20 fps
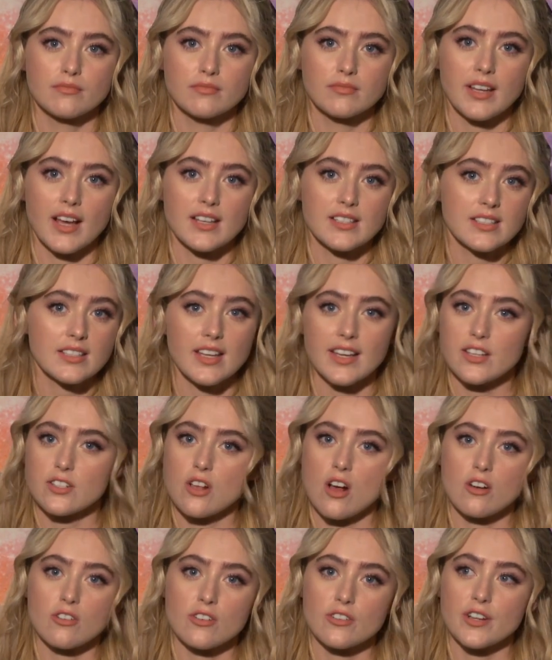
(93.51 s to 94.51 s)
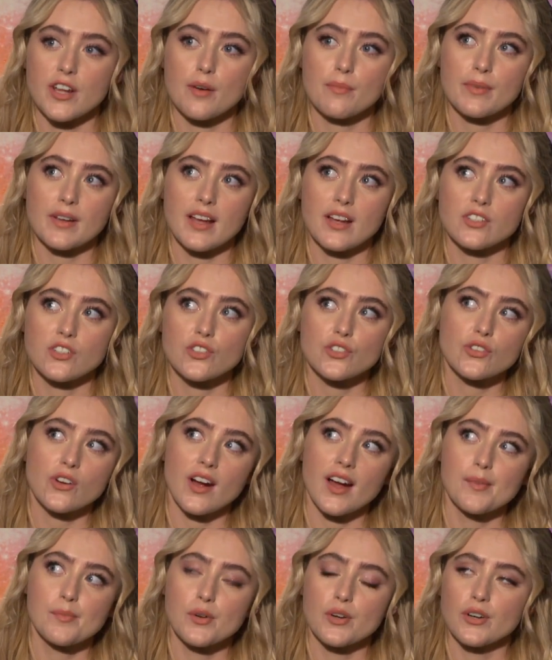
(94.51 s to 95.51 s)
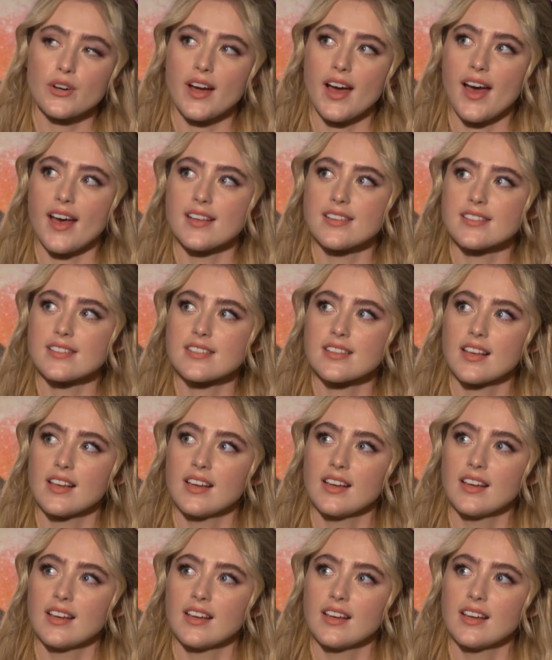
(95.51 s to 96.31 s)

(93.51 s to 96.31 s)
Cassie Lang is all grown up, and I'd describe her as